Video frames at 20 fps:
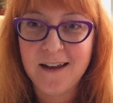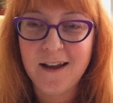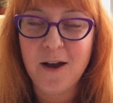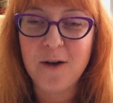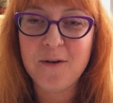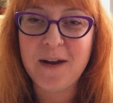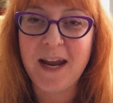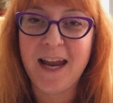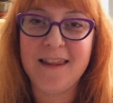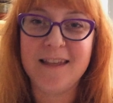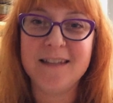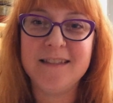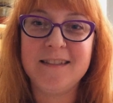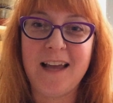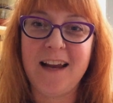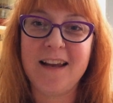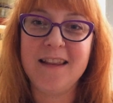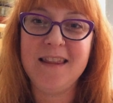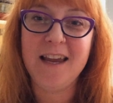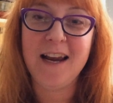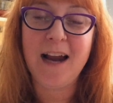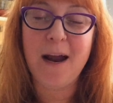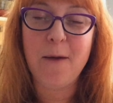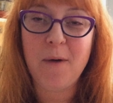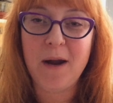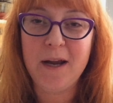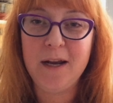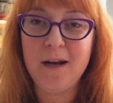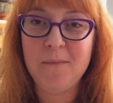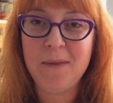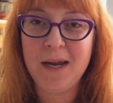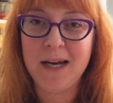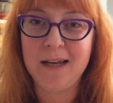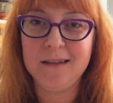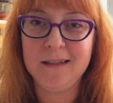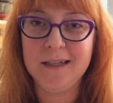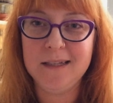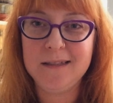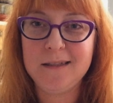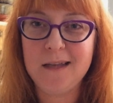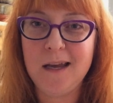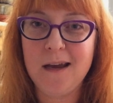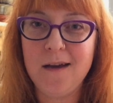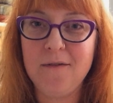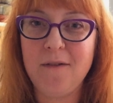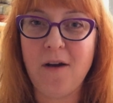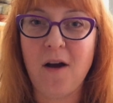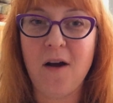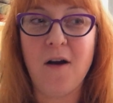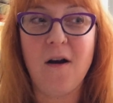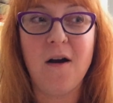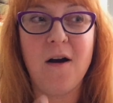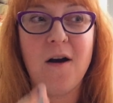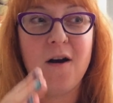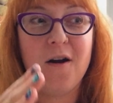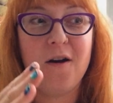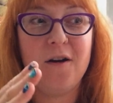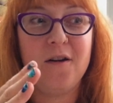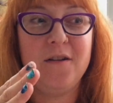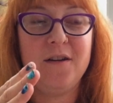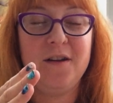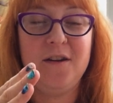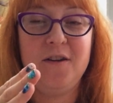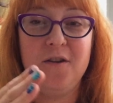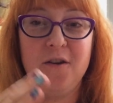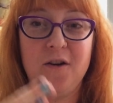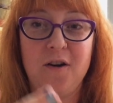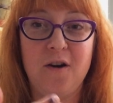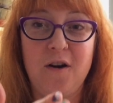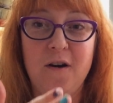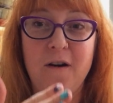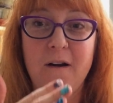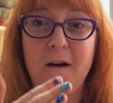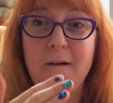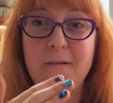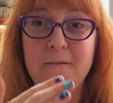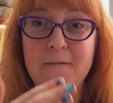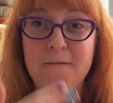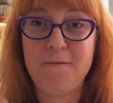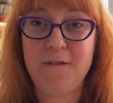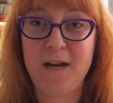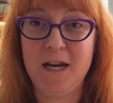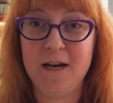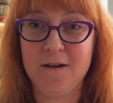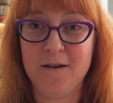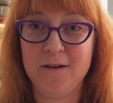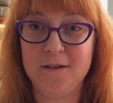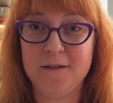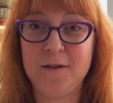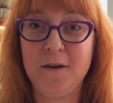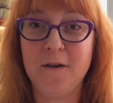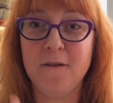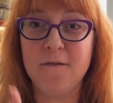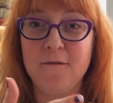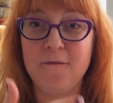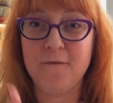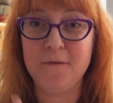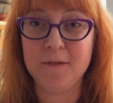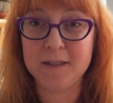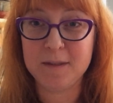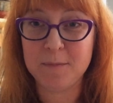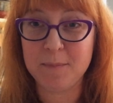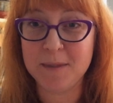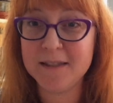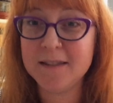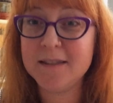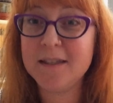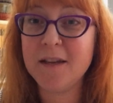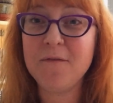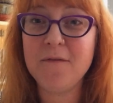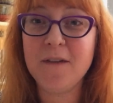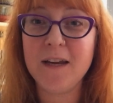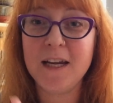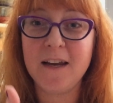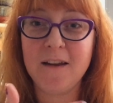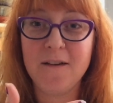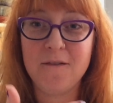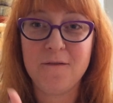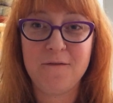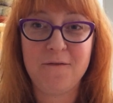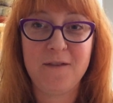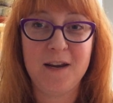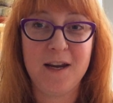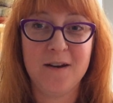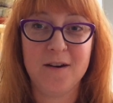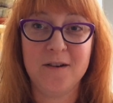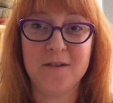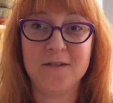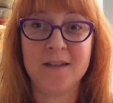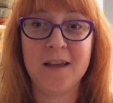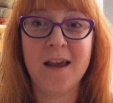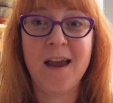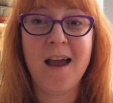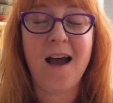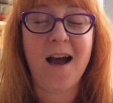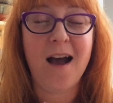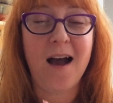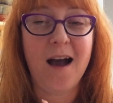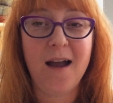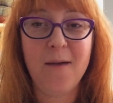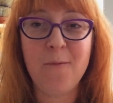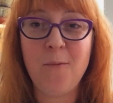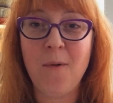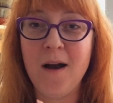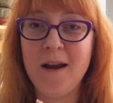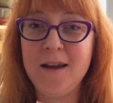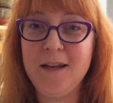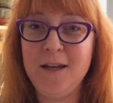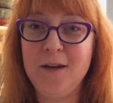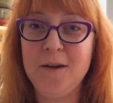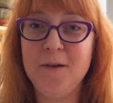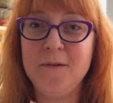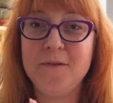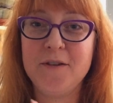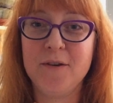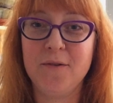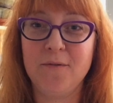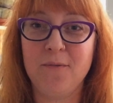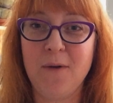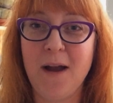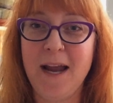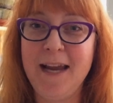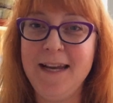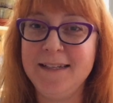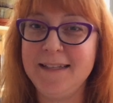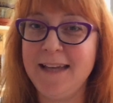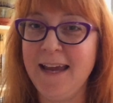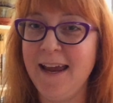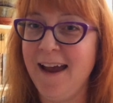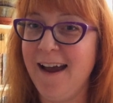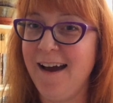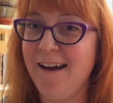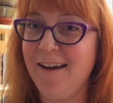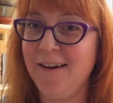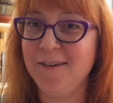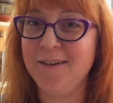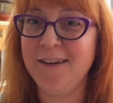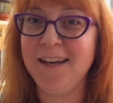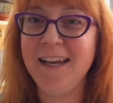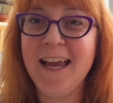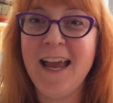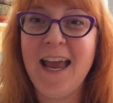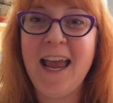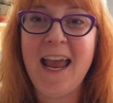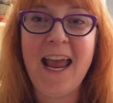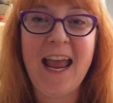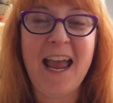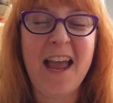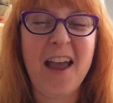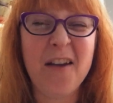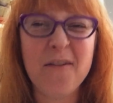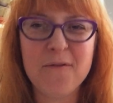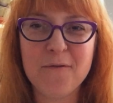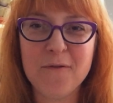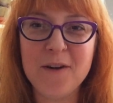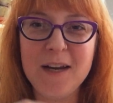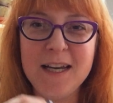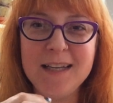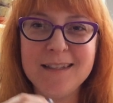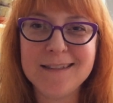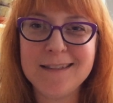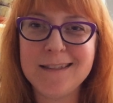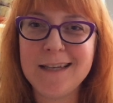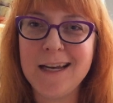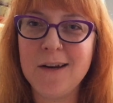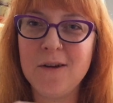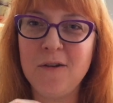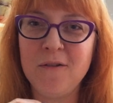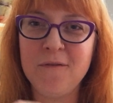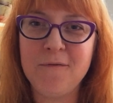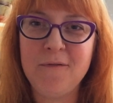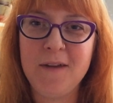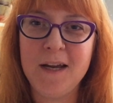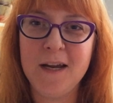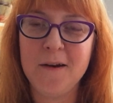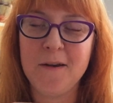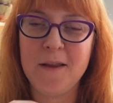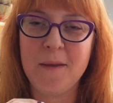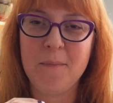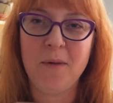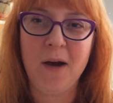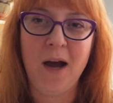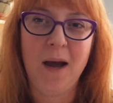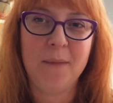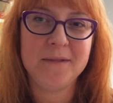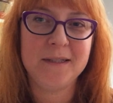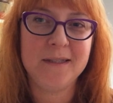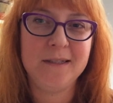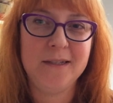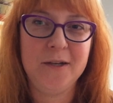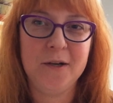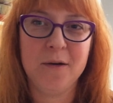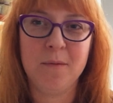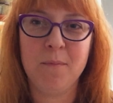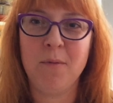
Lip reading: Okay, the second thing I want you to make a list of are your fears, your specific fears, I want you to write down every single fear that pops into your